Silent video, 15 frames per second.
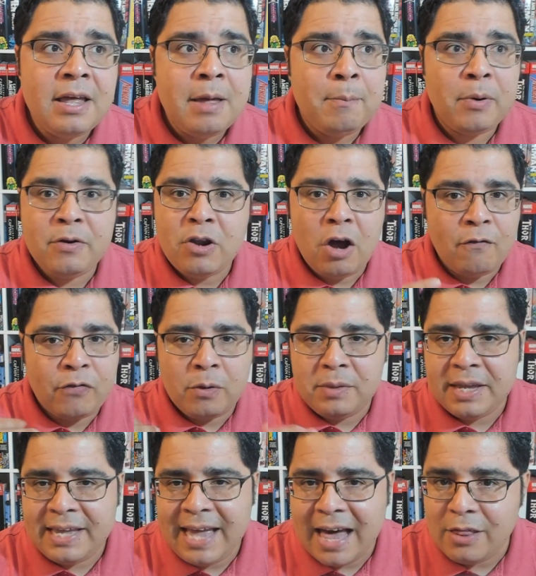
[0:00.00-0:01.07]
But no, from the
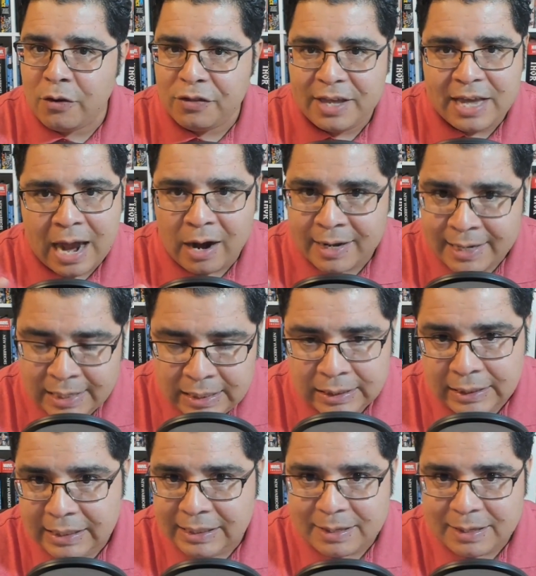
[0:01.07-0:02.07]
get-go, they are killing